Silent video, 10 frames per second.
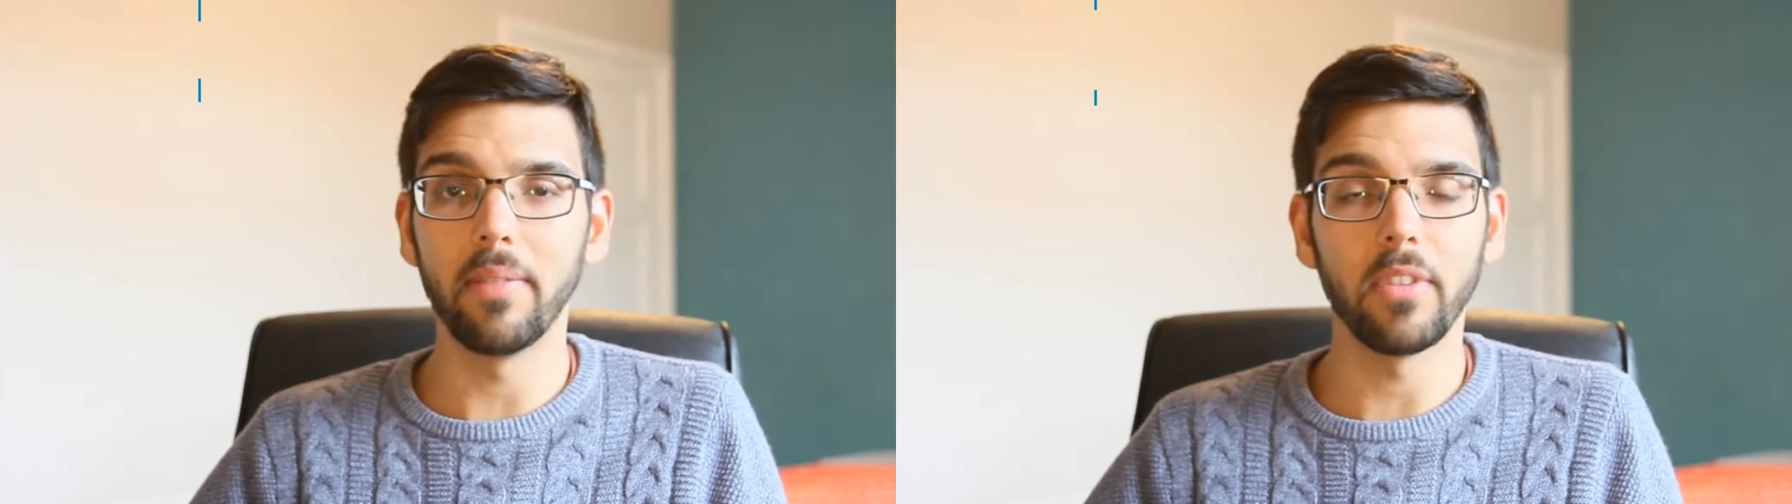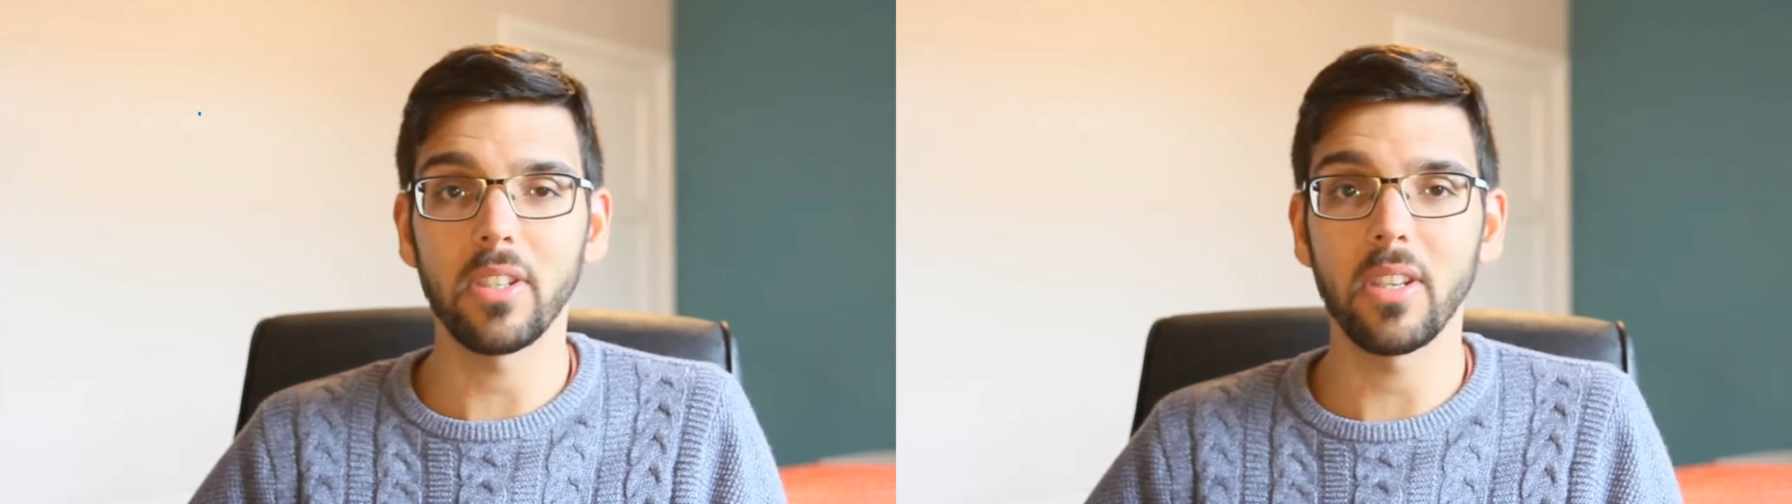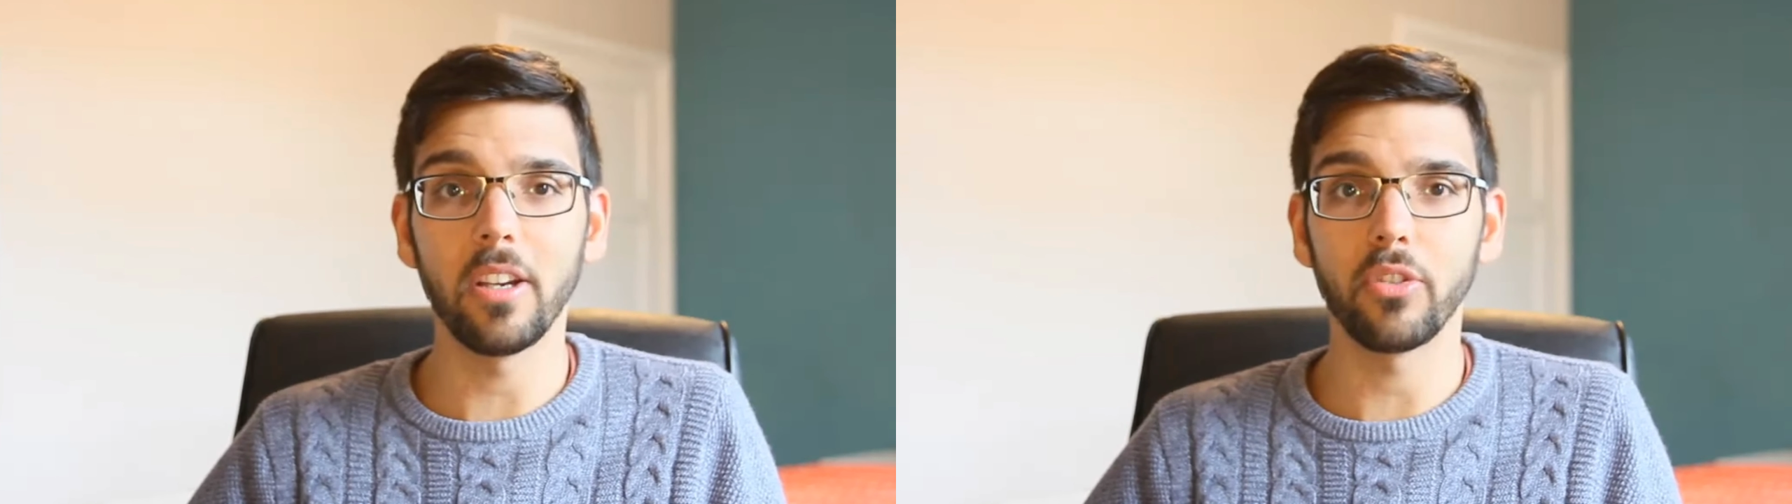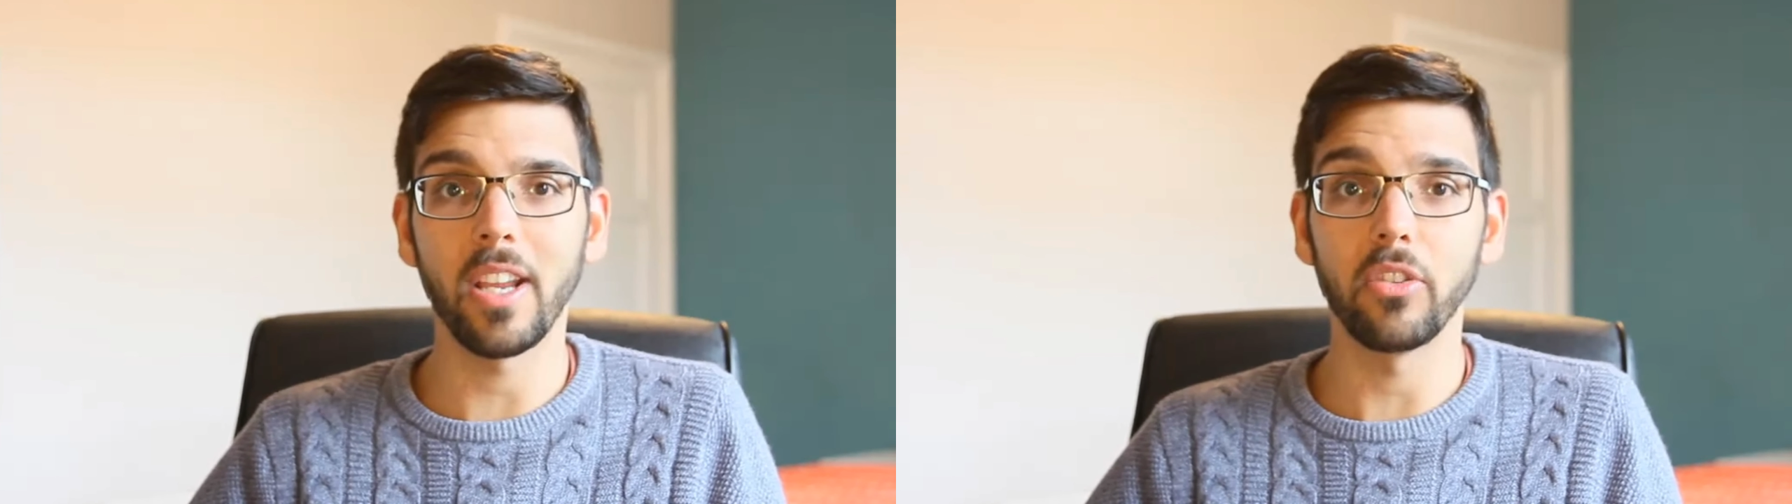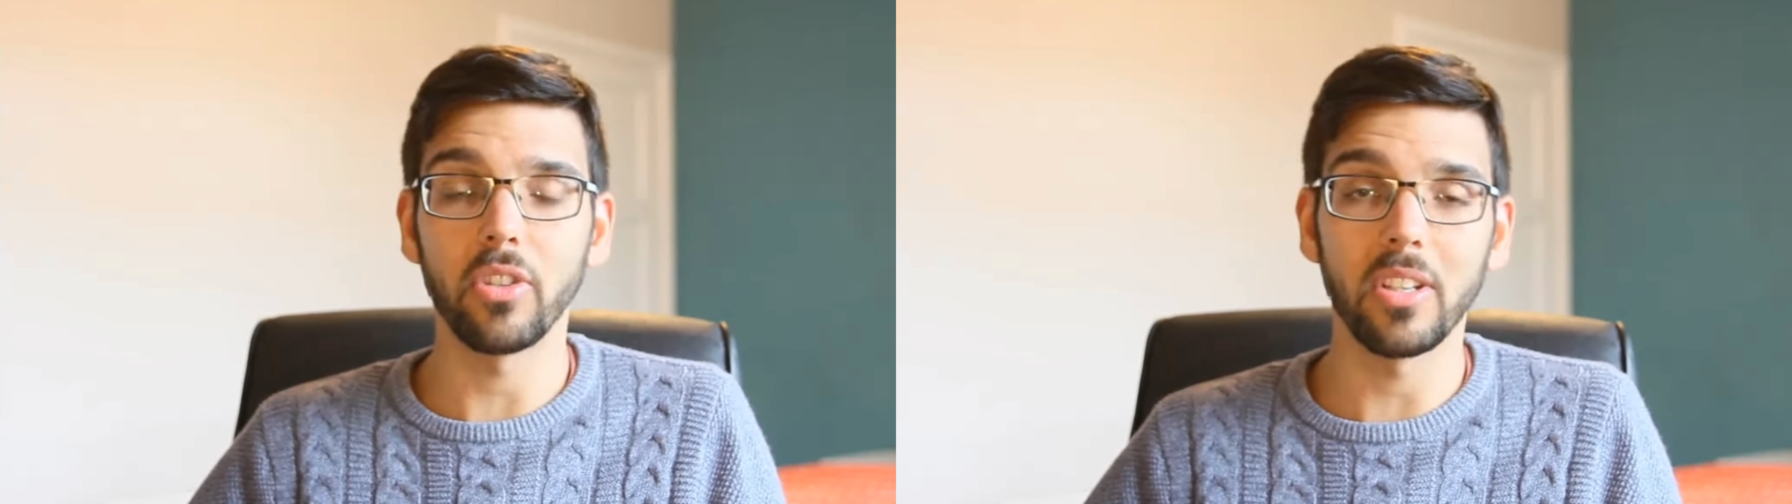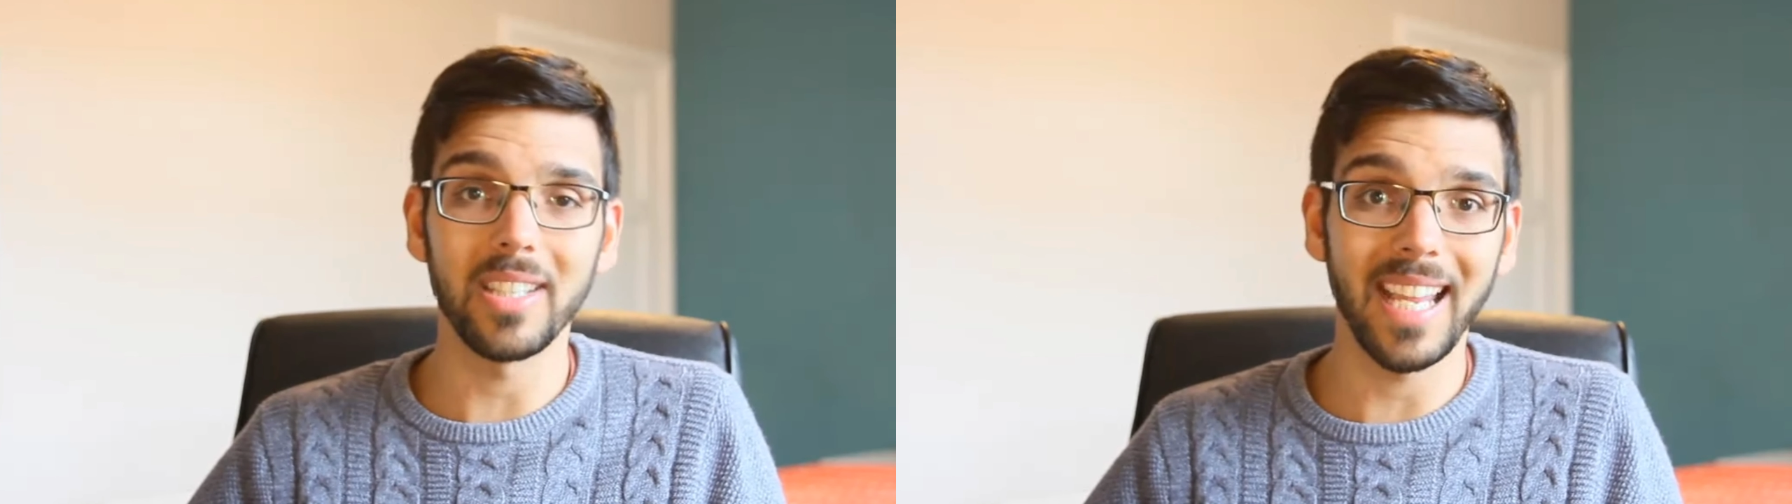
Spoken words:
in the search engines